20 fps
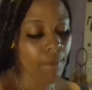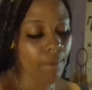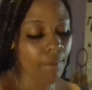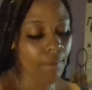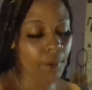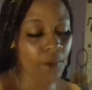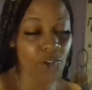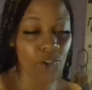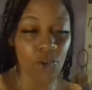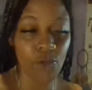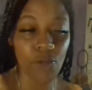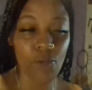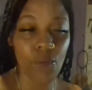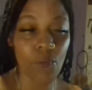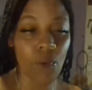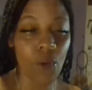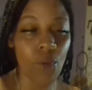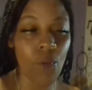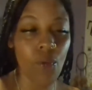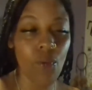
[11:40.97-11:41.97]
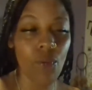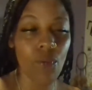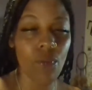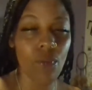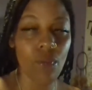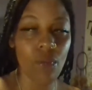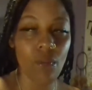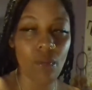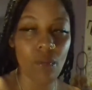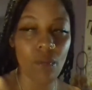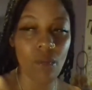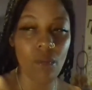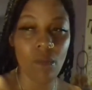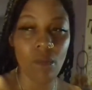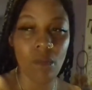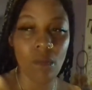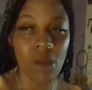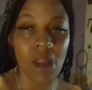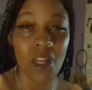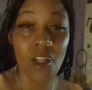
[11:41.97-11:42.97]
But you've grown
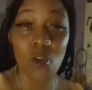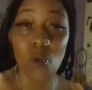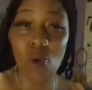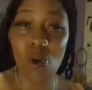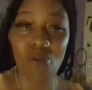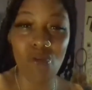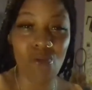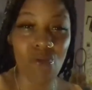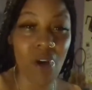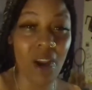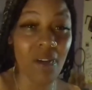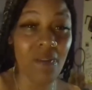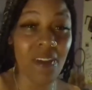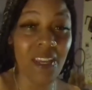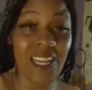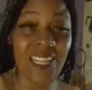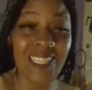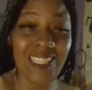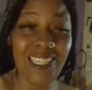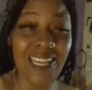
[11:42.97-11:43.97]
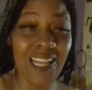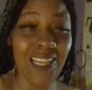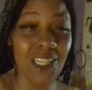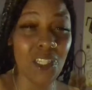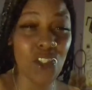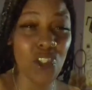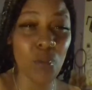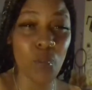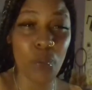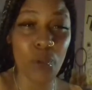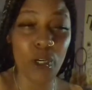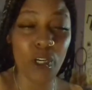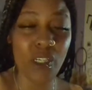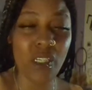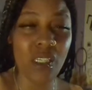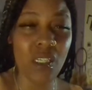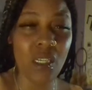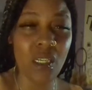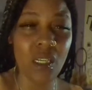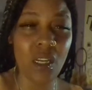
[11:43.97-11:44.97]
into a very intelligent
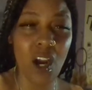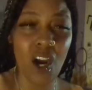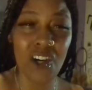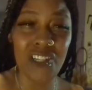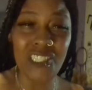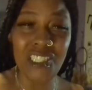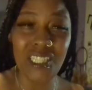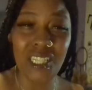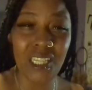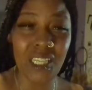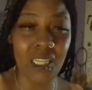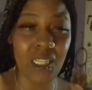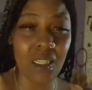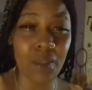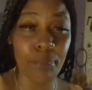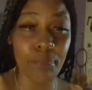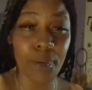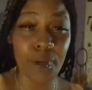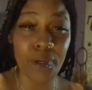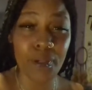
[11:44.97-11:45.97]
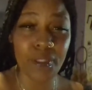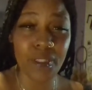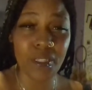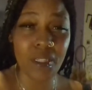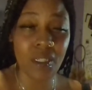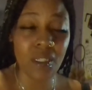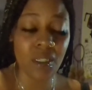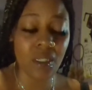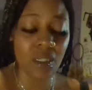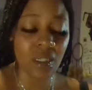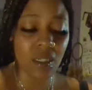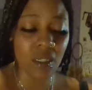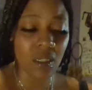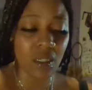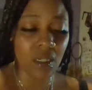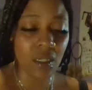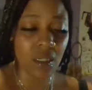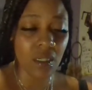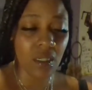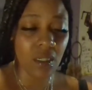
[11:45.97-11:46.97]
person, articulate person,
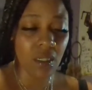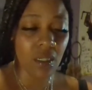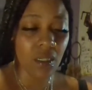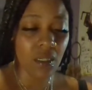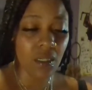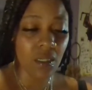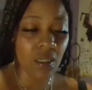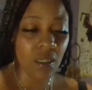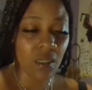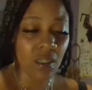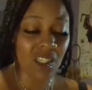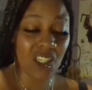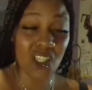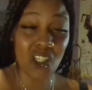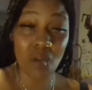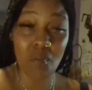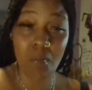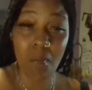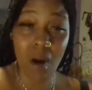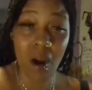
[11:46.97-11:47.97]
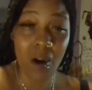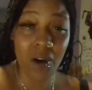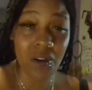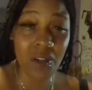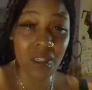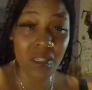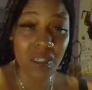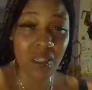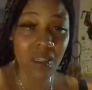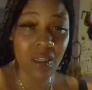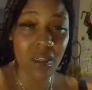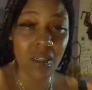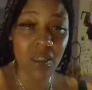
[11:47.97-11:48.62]
smart